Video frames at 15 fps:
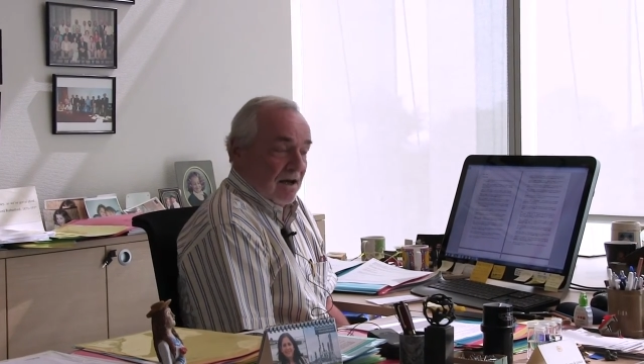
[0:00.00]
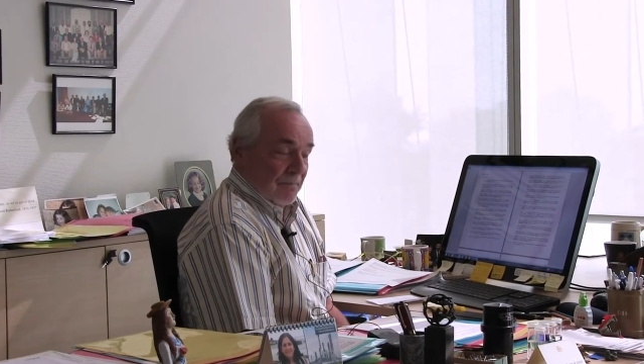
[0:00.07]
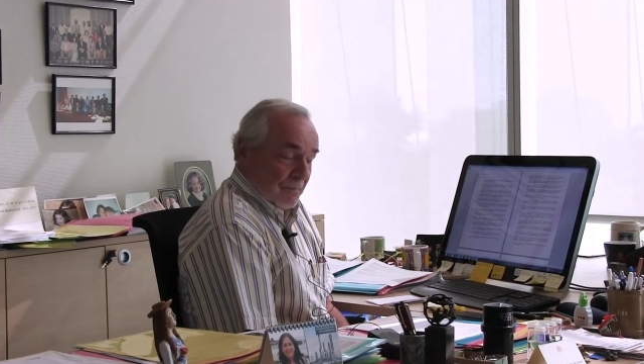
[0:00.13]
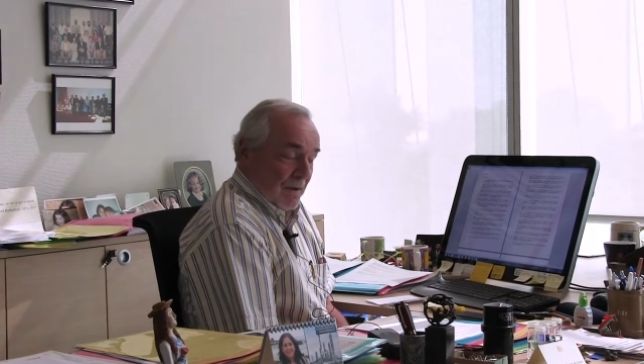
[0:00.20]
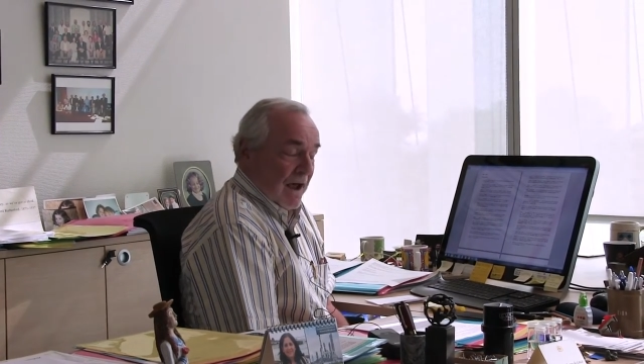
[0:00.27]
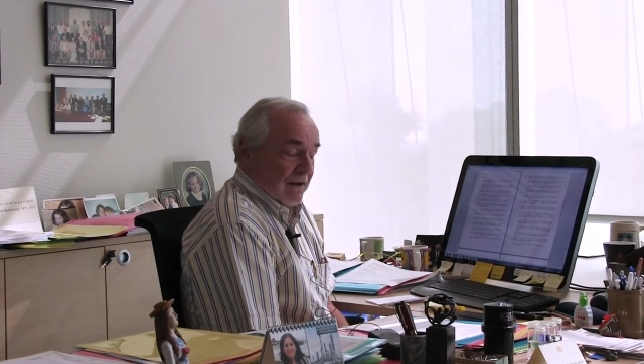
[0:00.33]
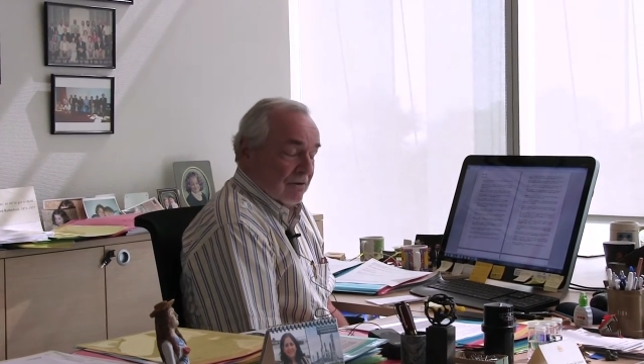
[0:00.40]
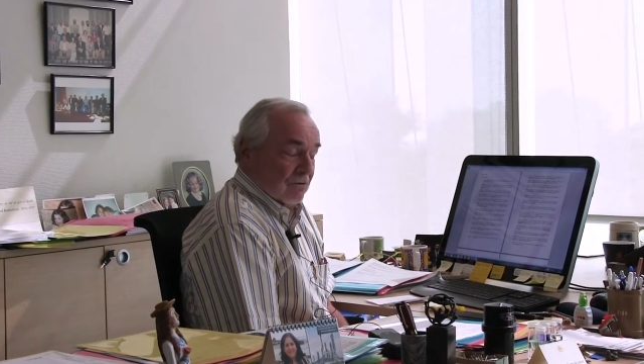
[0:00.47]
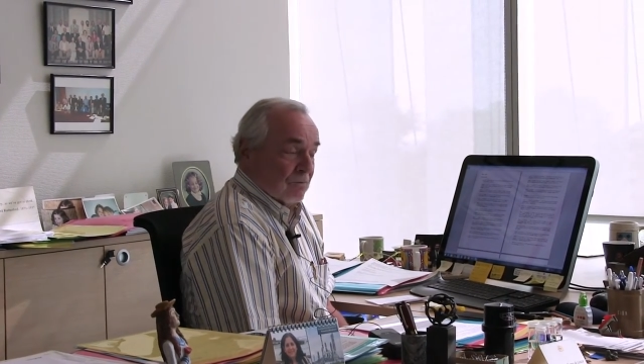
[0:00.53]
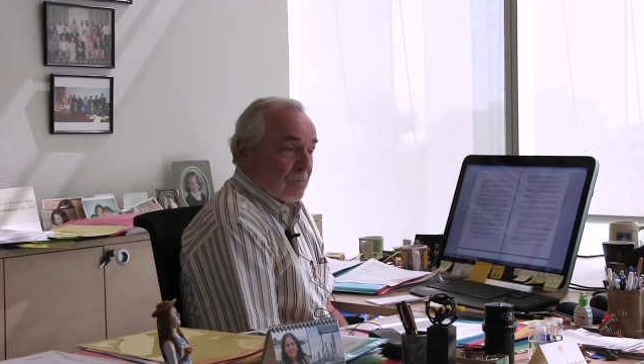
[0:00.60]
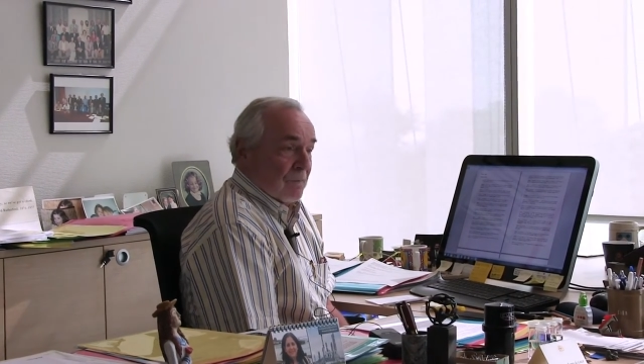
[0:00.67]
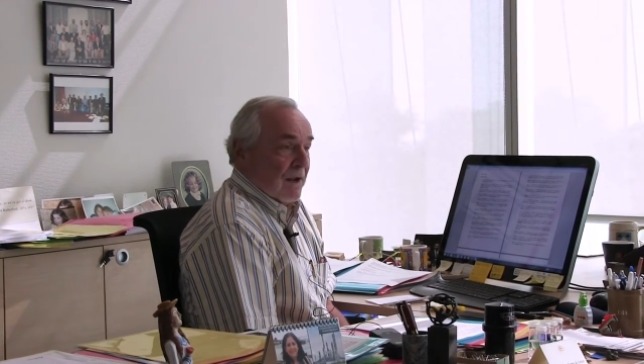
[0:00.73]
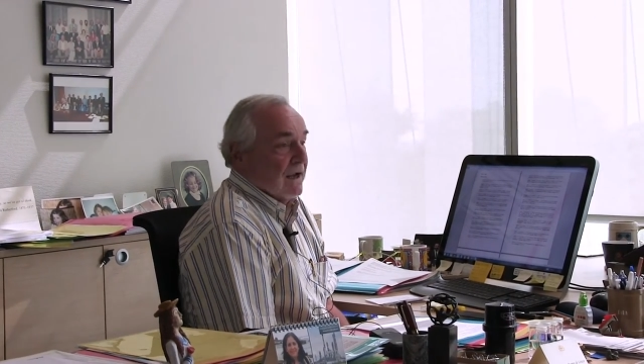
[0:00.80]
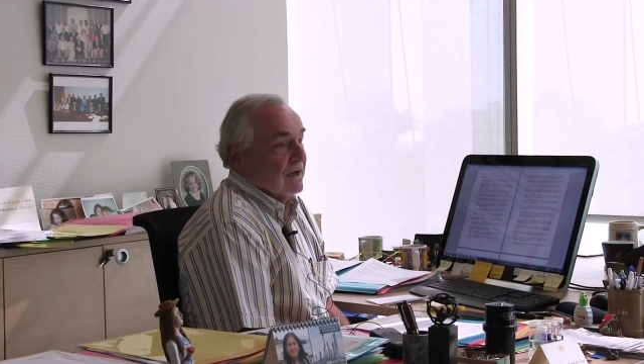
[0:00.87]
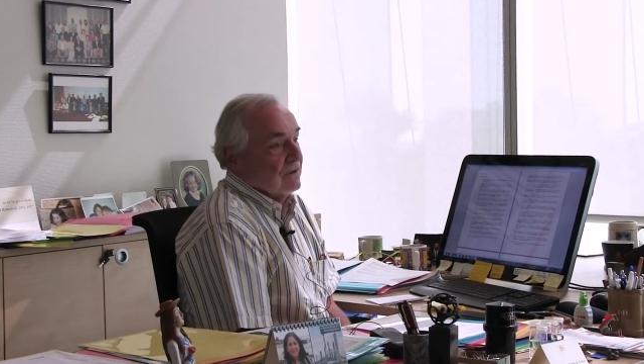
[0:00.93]
a
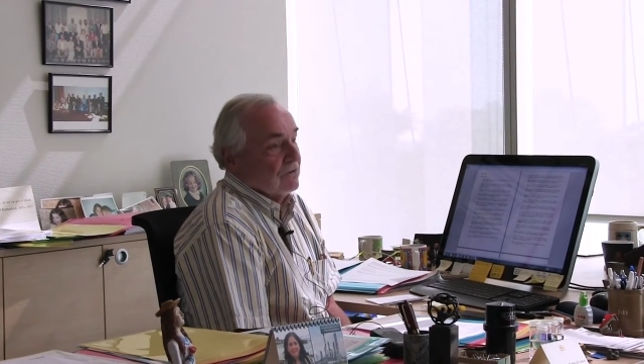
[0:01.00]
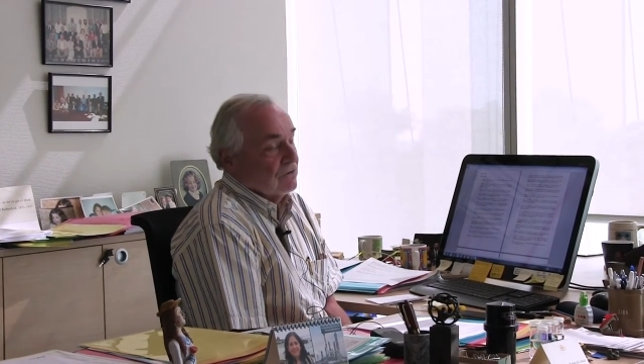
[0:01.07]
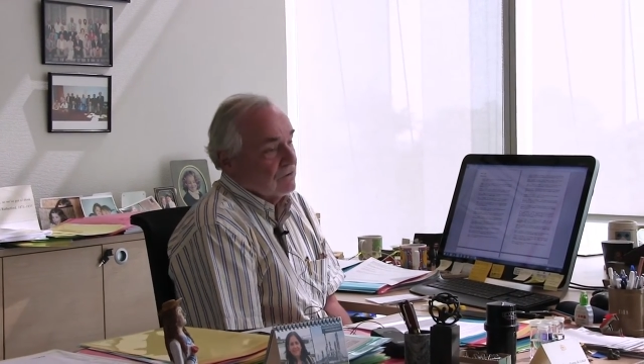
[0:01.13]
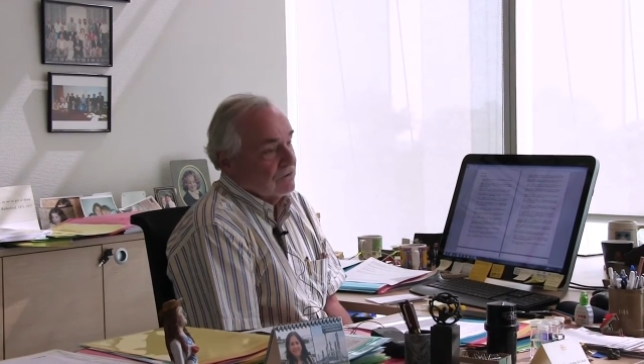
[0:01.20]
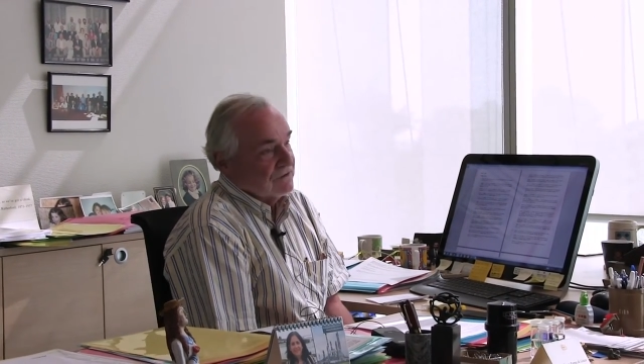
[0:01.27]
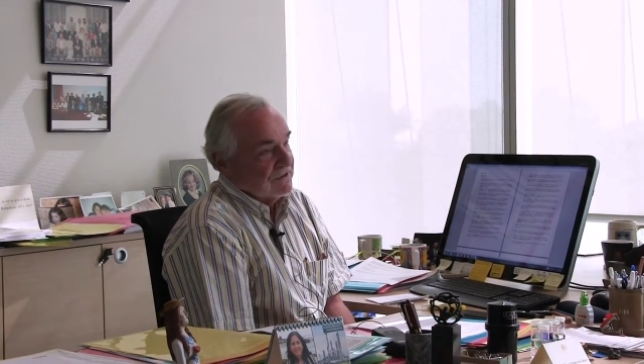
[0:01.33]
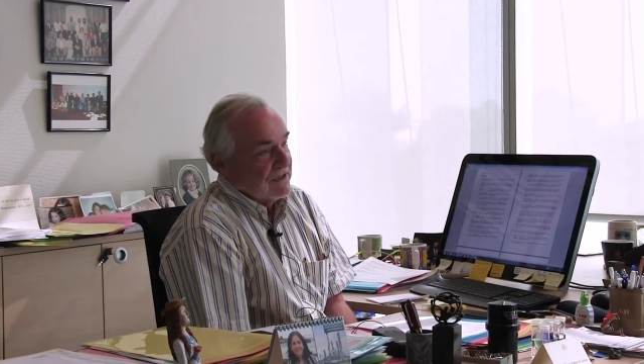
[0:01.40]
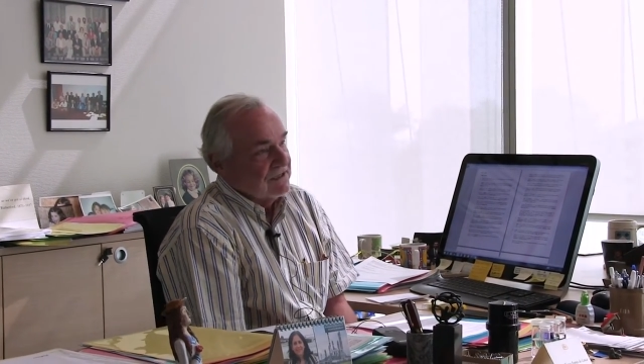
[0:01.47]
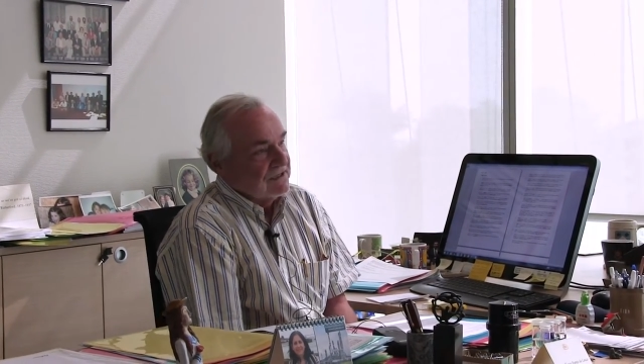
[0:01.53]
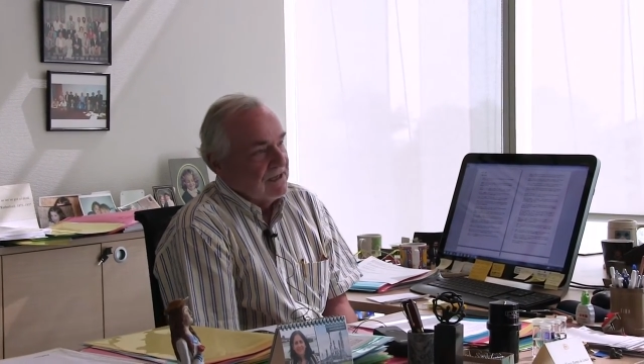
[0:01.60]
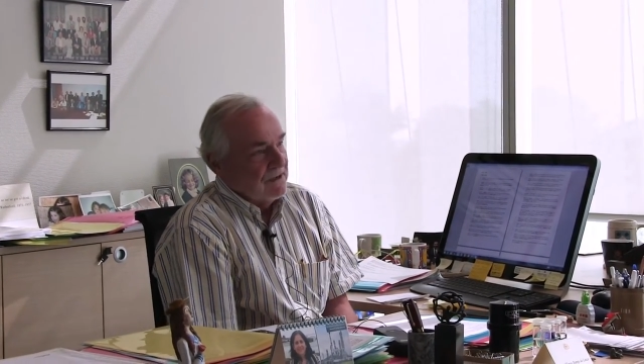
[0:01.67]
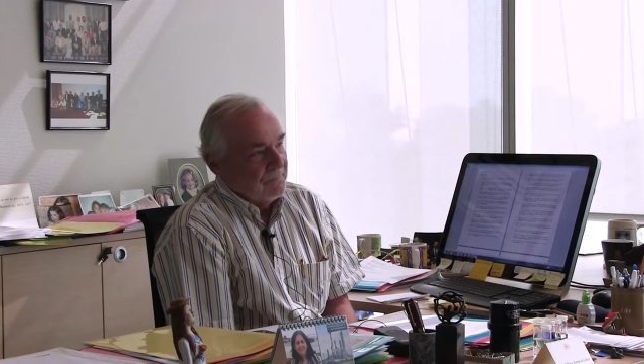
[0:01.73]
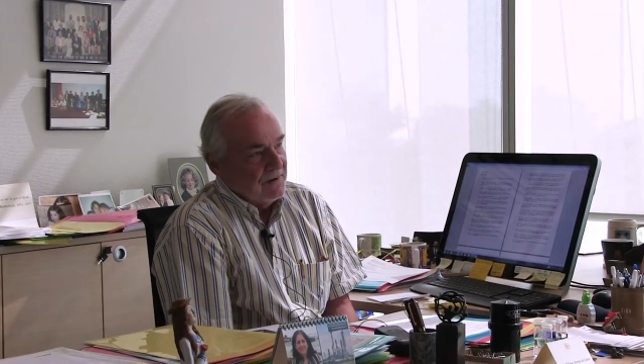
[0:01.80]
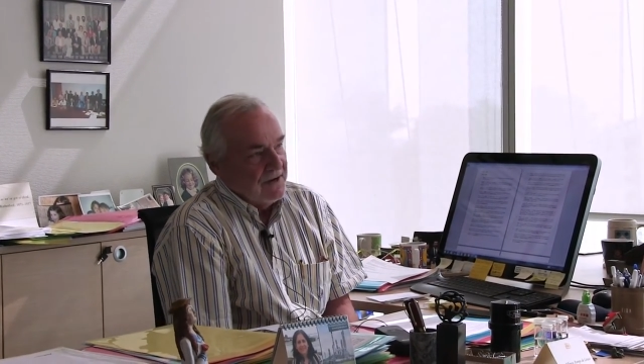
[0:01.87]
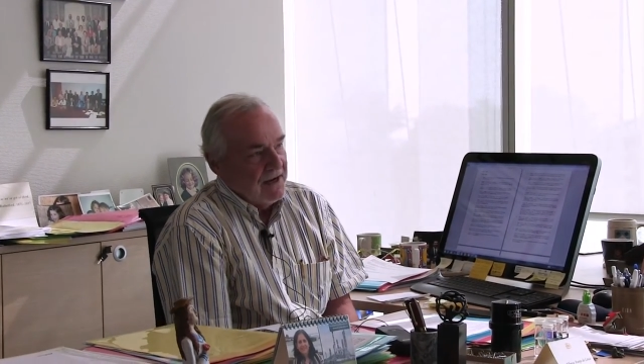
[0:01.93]
pilot plant or such
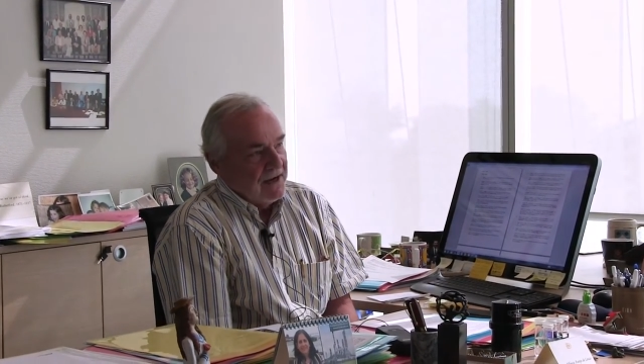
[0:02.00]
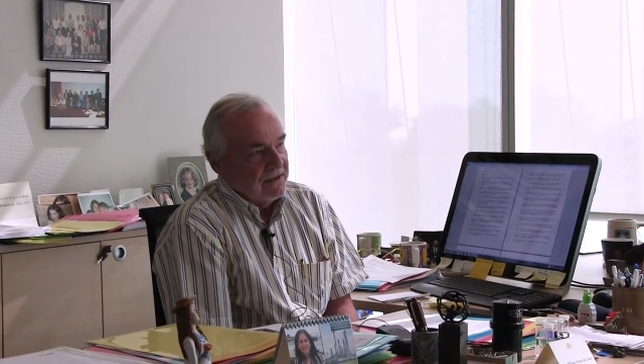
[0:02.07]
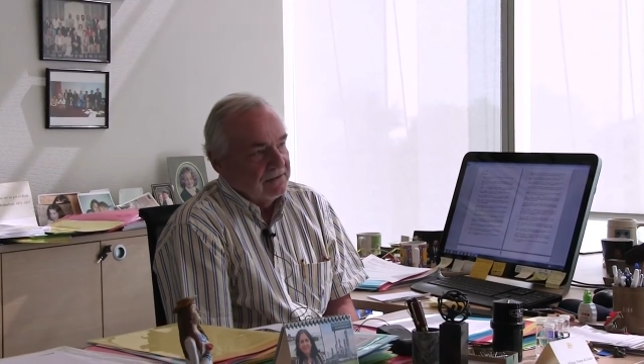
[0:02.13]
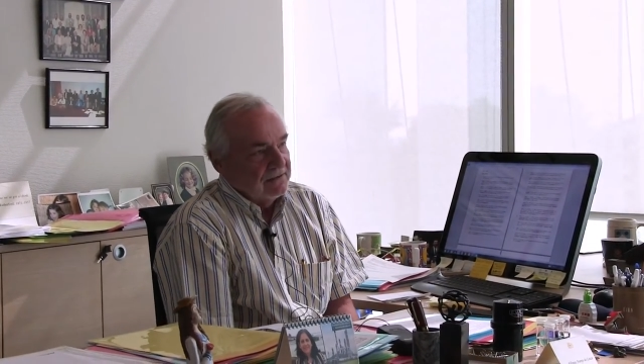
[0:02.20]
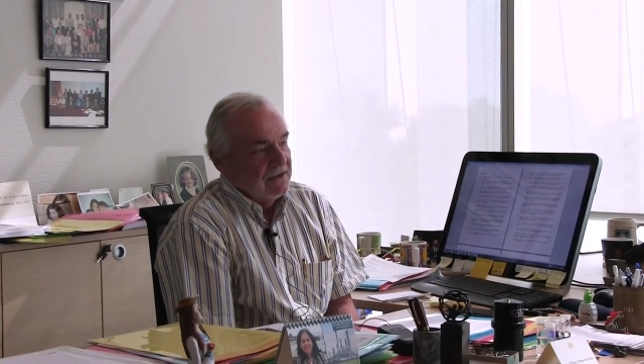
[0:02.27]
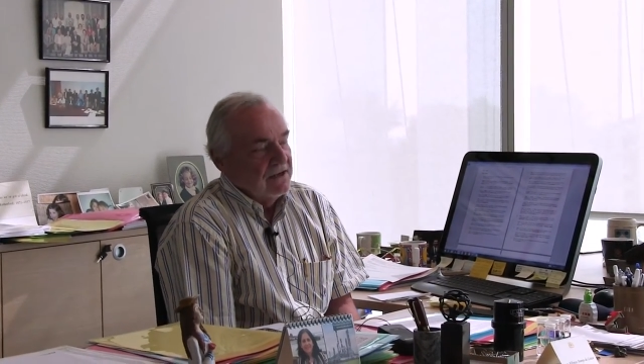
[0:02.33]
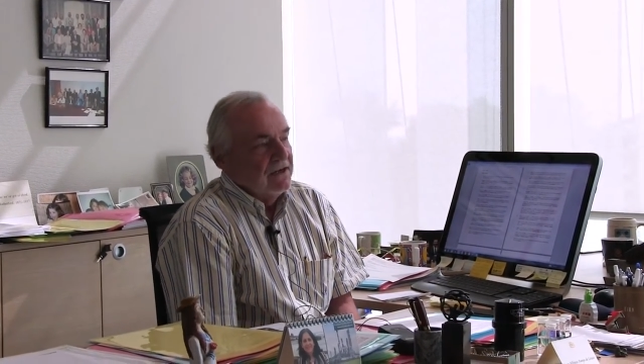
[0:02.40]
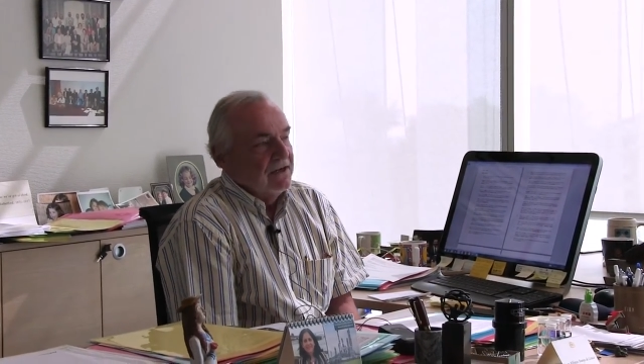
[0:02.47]
a plant.